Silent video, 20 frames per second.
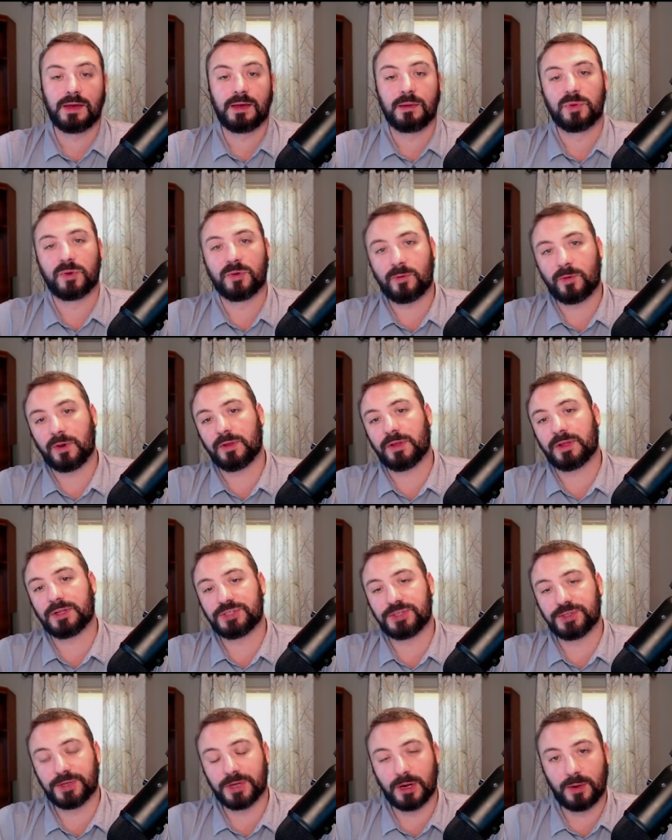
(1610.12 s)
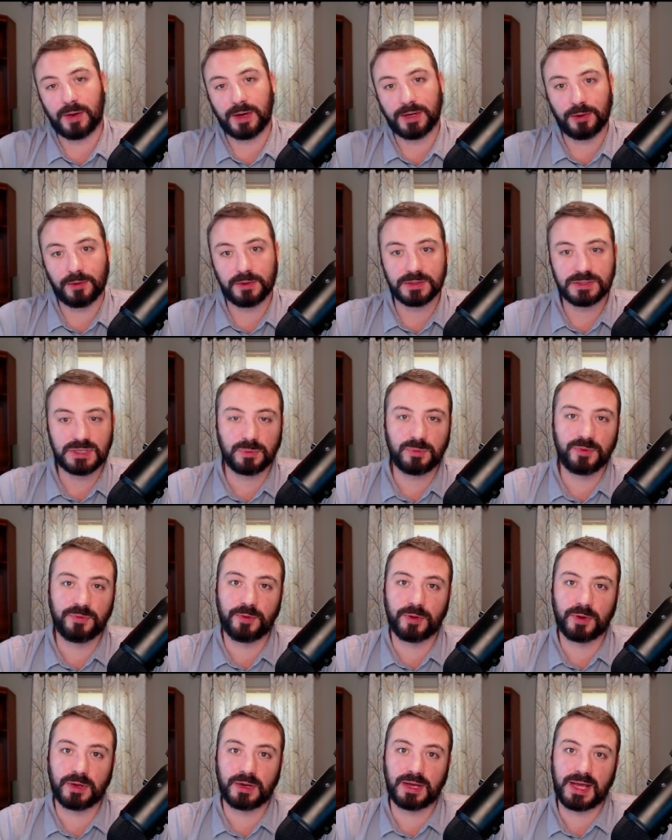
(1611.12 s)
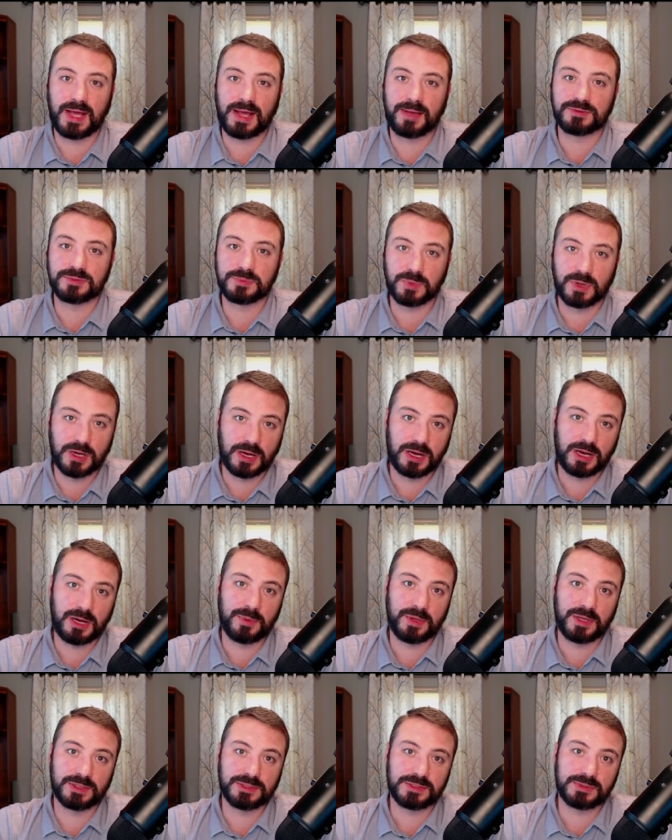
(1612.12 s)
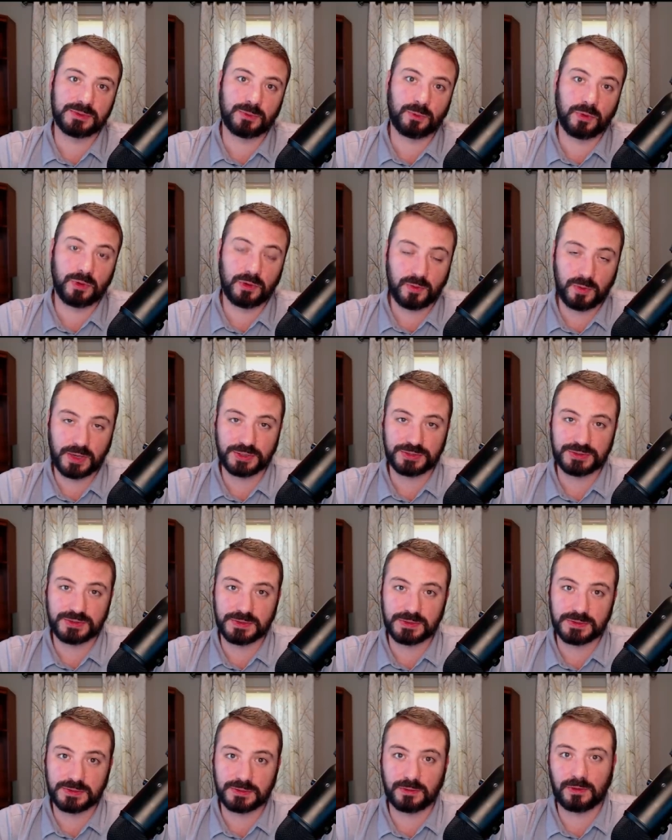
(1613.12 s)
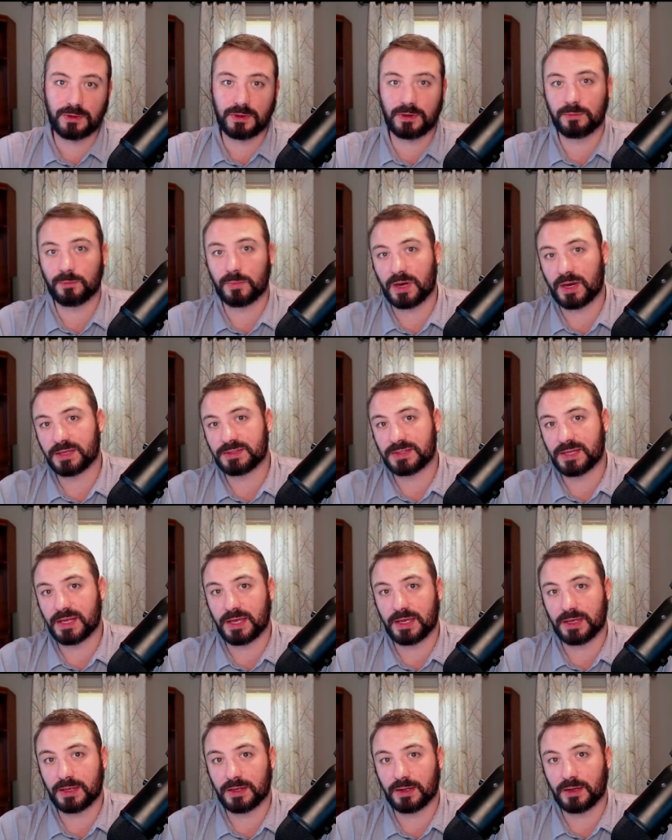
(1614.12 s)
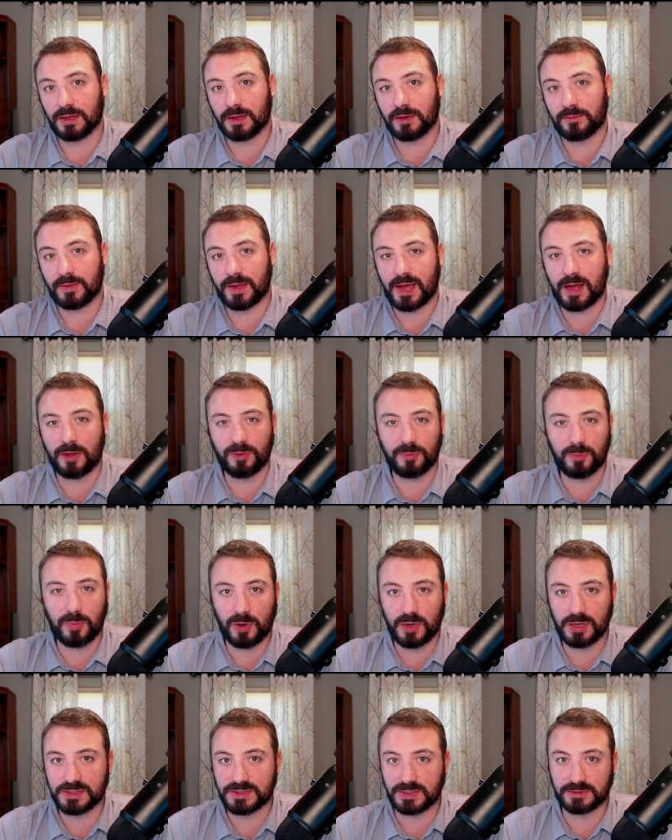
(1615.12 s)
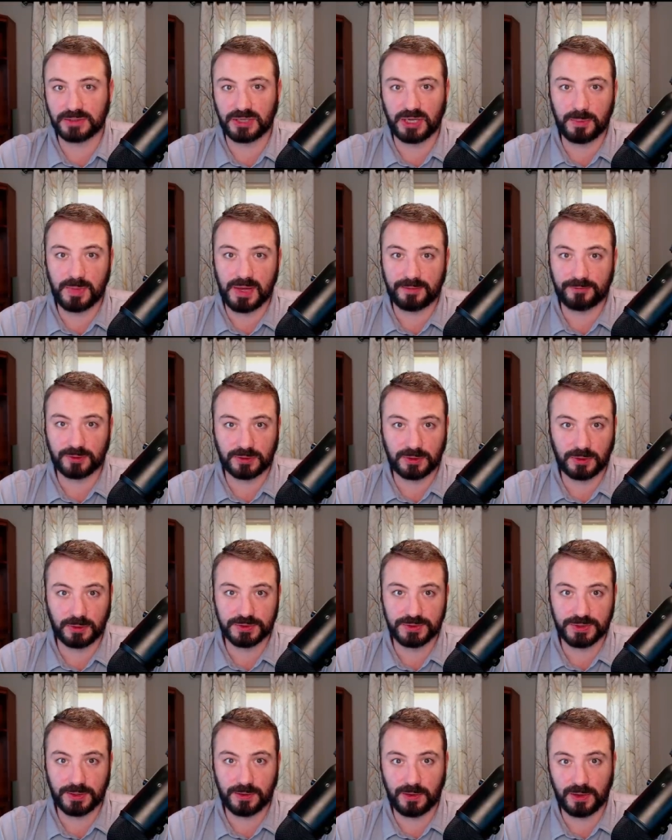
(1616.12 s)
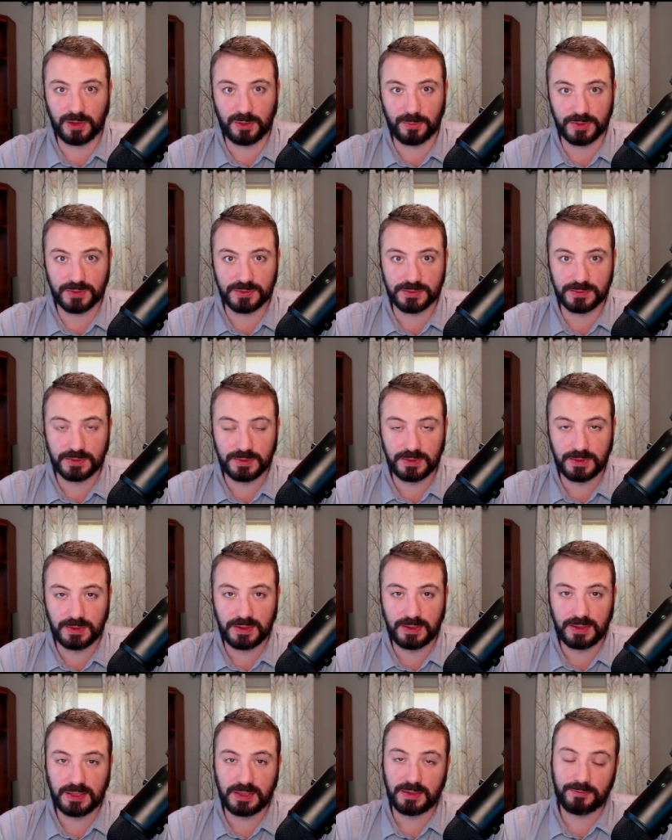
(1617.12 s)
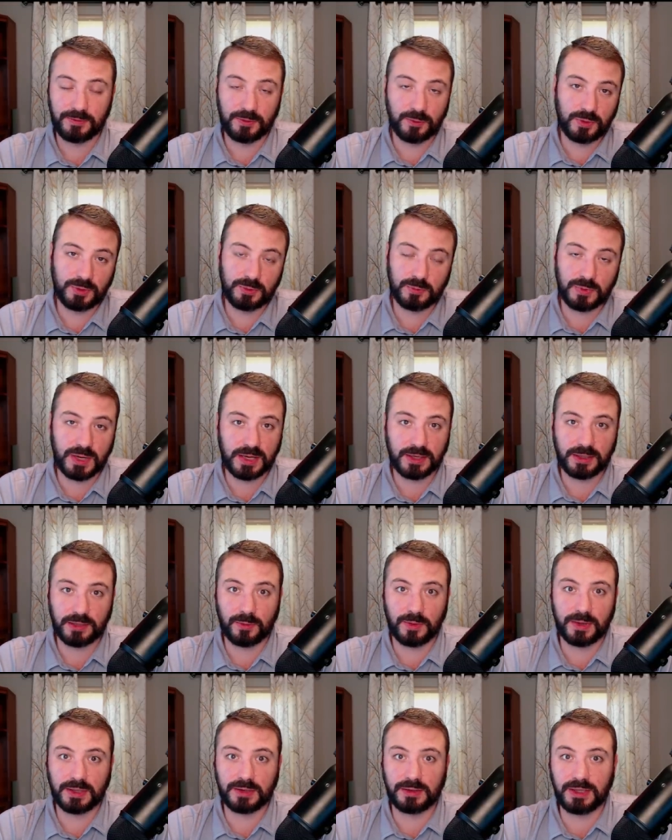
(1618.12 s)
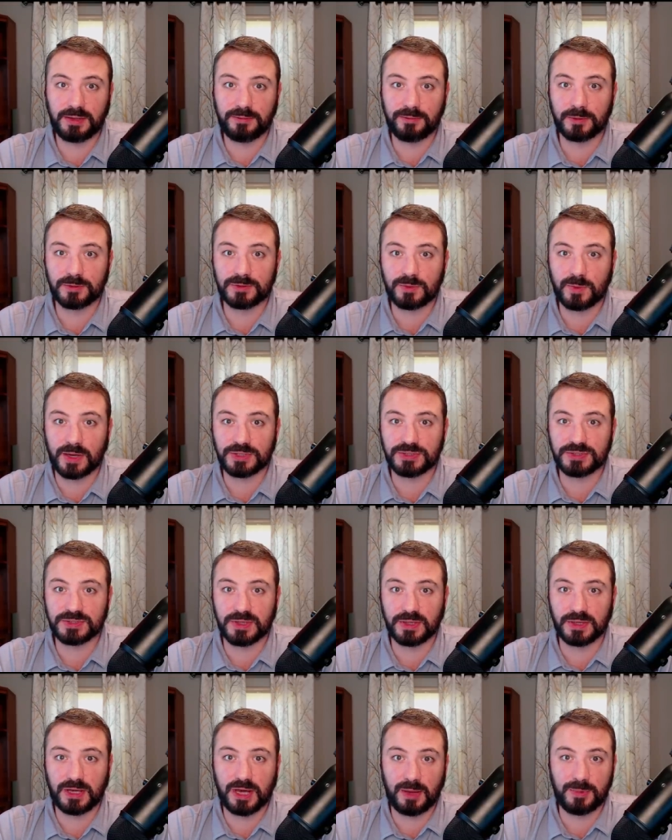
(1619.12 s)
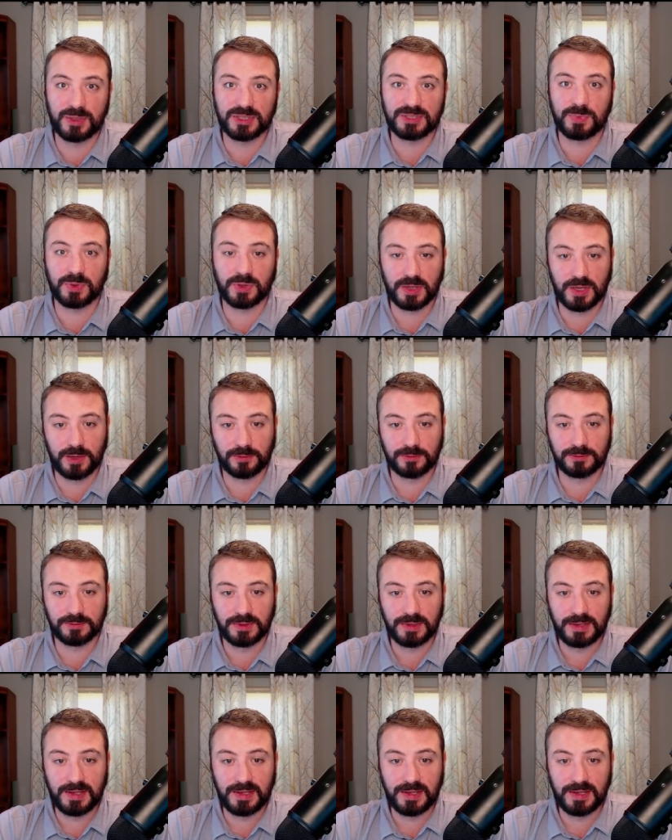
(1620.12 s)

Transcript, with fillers: Before I let you go, I know that some of you are going to have some comments or questions on my take of how the parties ended up after closing arguments. If you wouldn't mind, go ahead and leave those questions in the comments below.